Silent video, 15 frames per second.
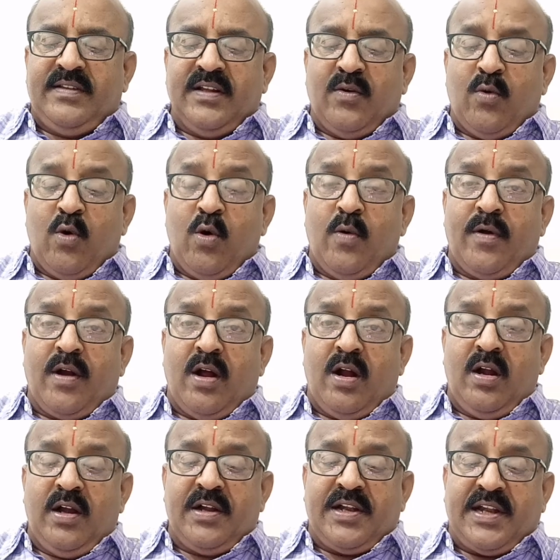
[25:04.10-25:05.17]
the
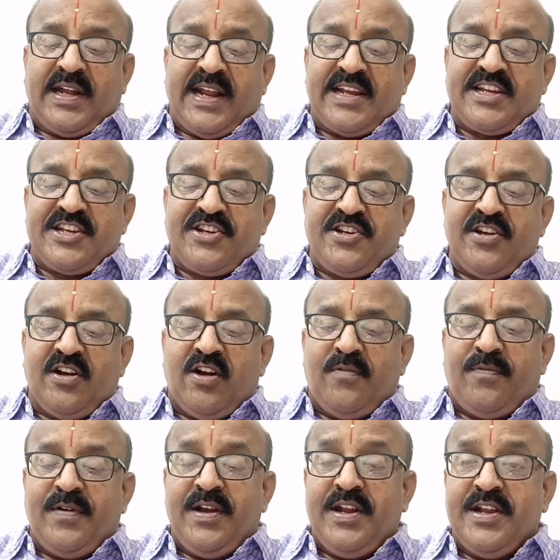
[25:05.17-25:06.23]
overall texture
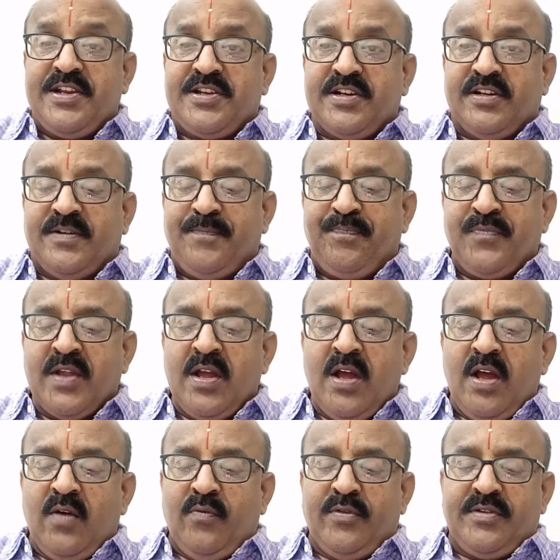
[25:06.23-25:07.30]
of nature,
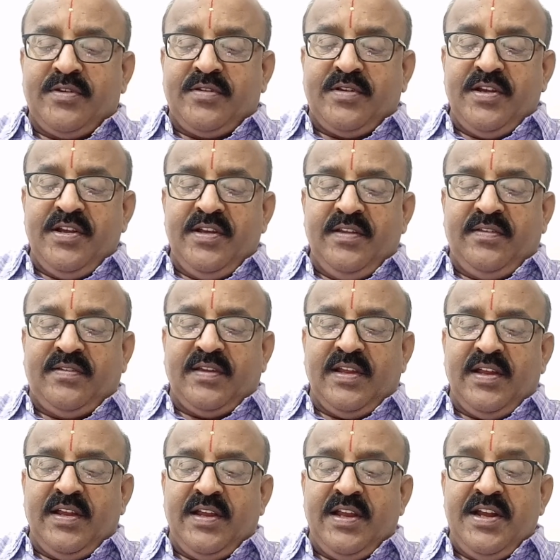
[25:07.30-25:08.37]
which is
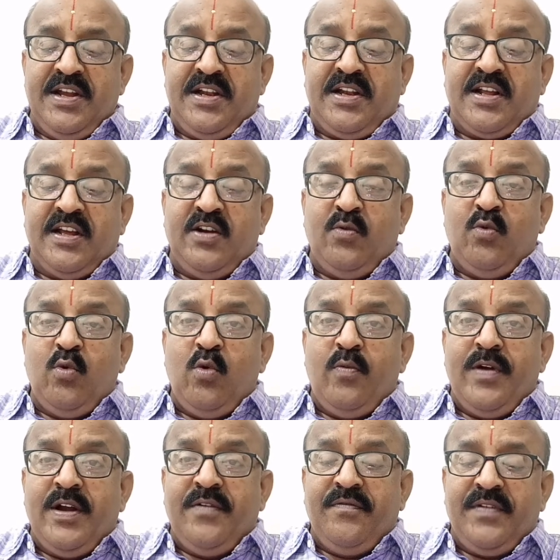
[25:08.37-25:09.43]

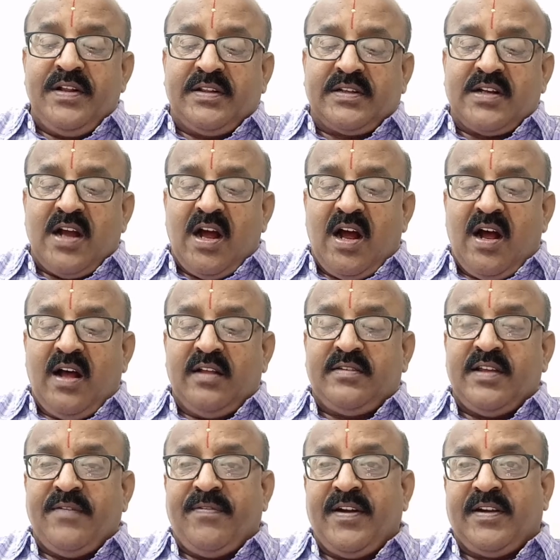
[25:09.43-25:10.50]
interwoven with
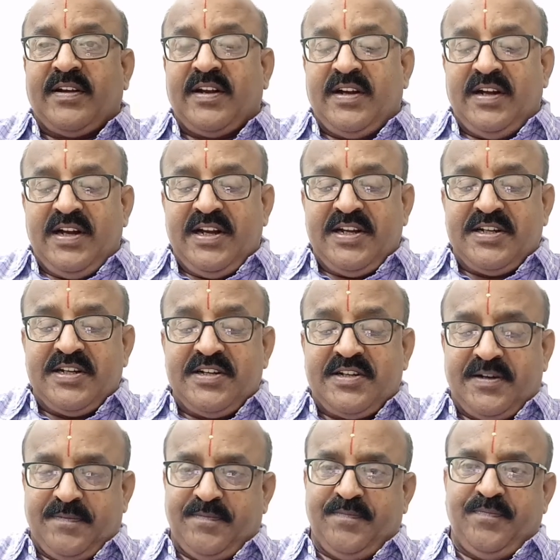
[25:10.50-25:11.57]
cause-effect
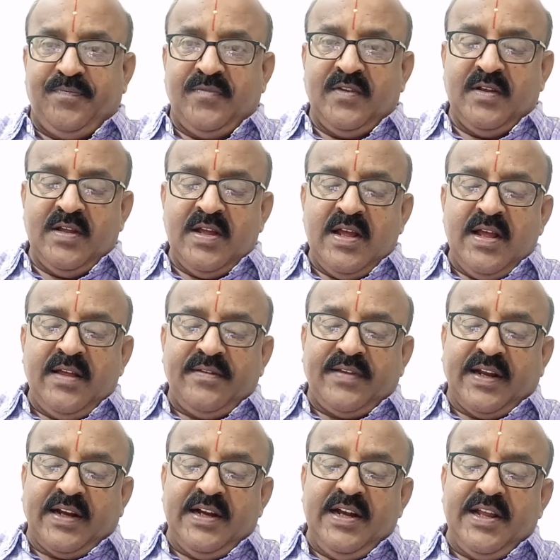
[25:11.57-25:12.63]
relationship.
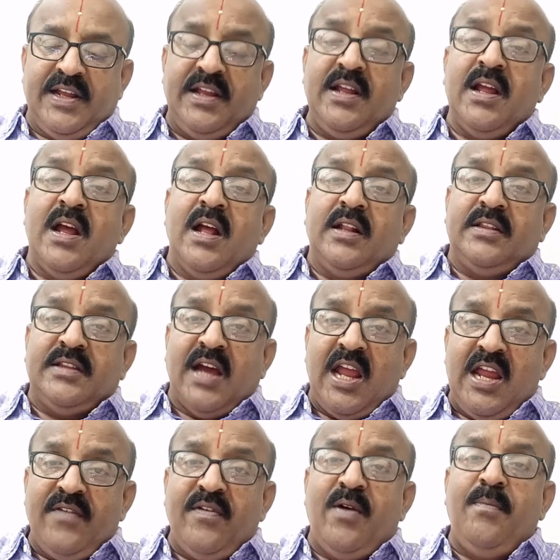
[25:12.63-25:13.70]
Secondly,
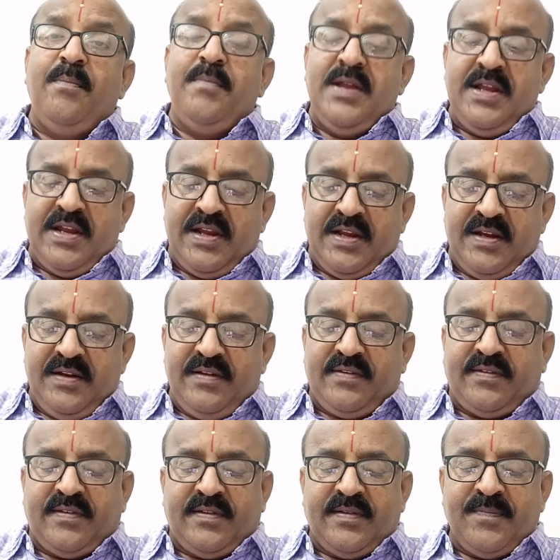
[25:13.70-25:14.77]
Daivam
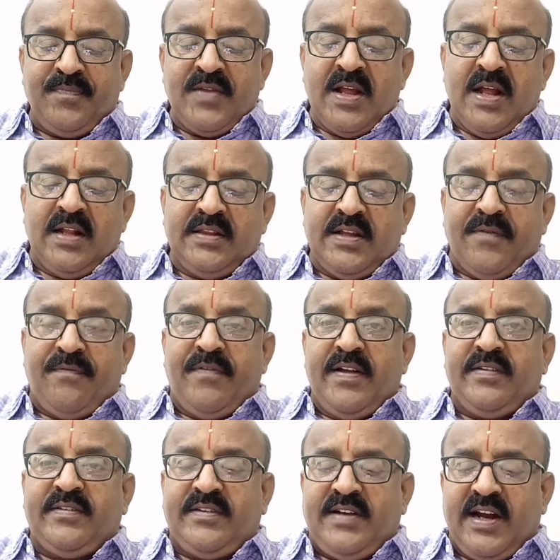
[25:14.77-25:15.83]
means the
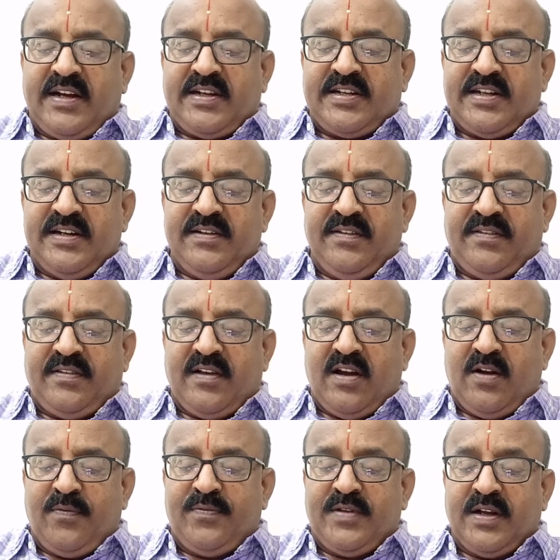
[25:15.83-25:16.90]
best actions
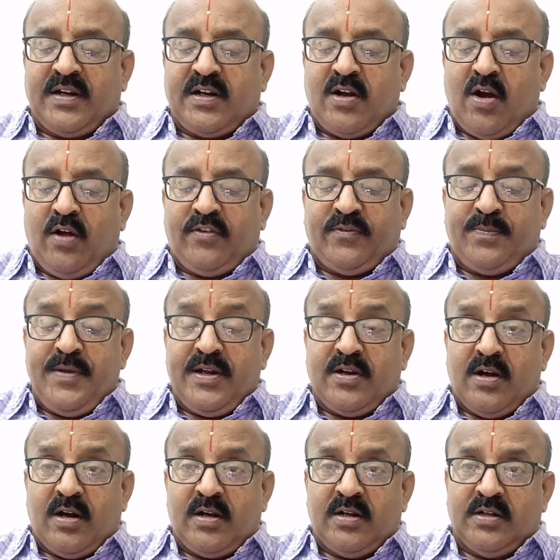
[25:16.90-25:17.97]
of the cosmic
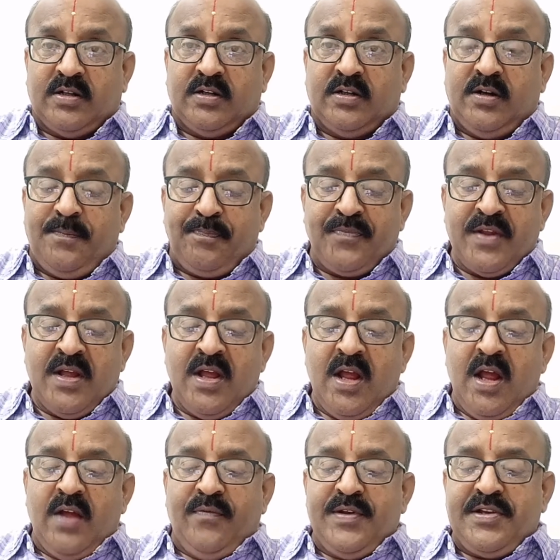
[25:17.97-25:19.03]
order,
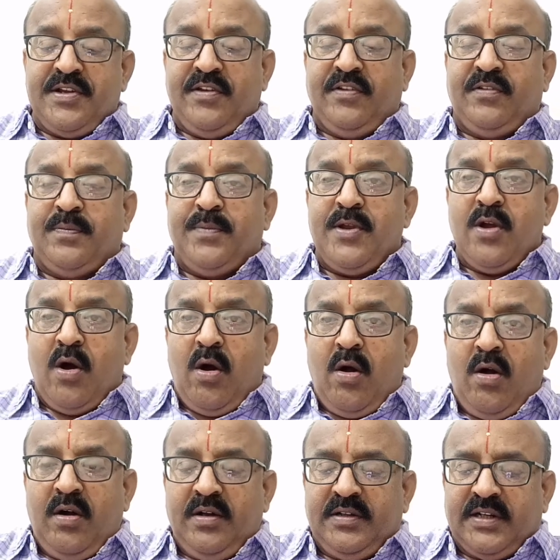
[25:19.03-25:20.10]
which is
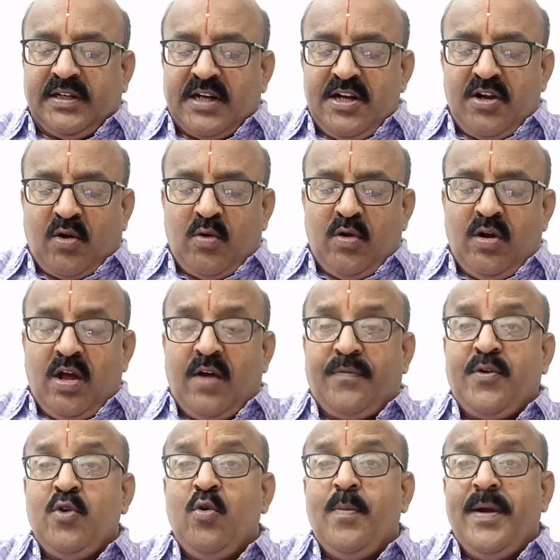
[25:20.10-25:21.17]
beyond the control of
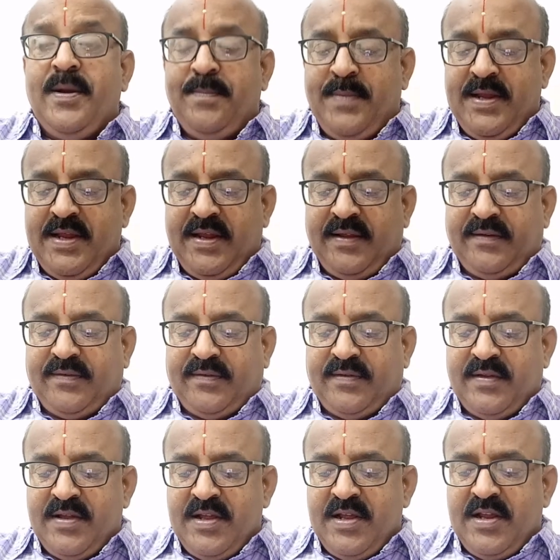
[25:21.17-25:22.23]
human
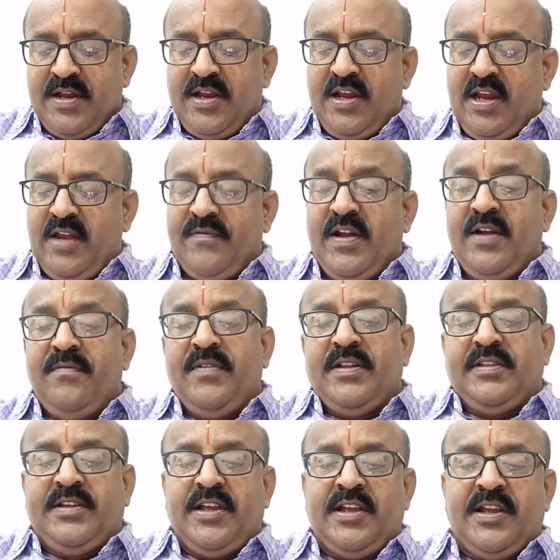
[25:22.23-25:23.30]
beings, even
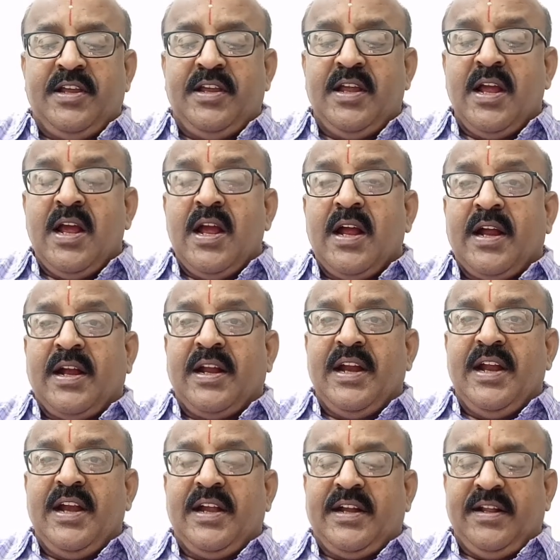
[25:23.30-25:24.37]
with the
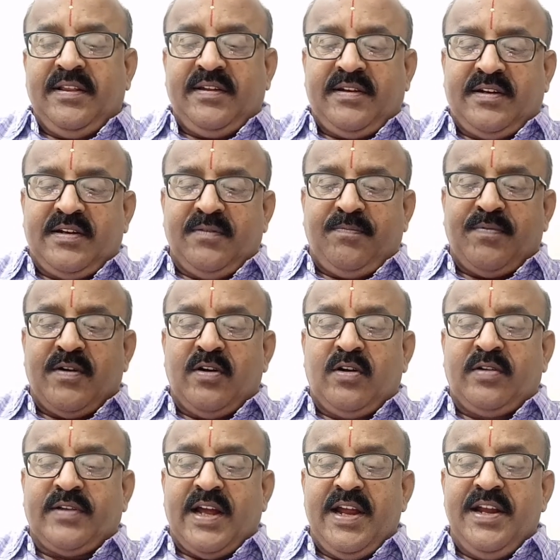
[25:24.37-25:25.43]
greatest
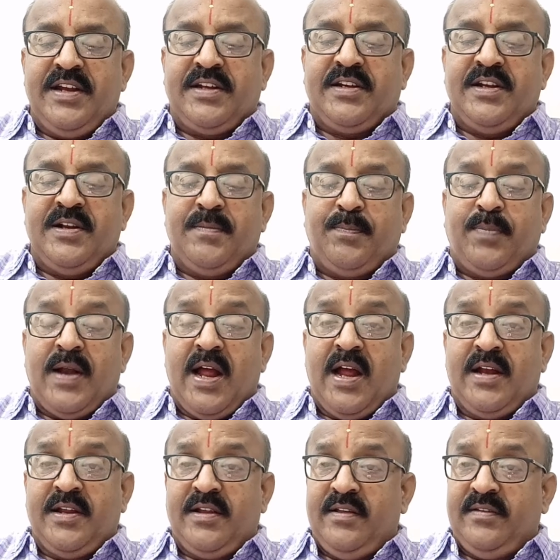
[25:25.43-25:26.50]
foresight in
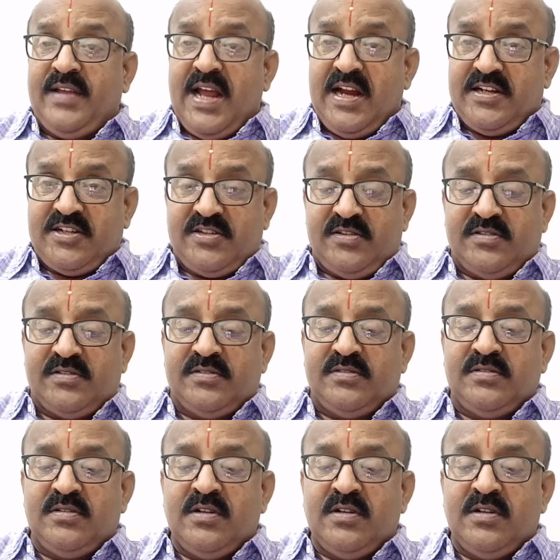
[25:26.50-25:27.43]
planning his action.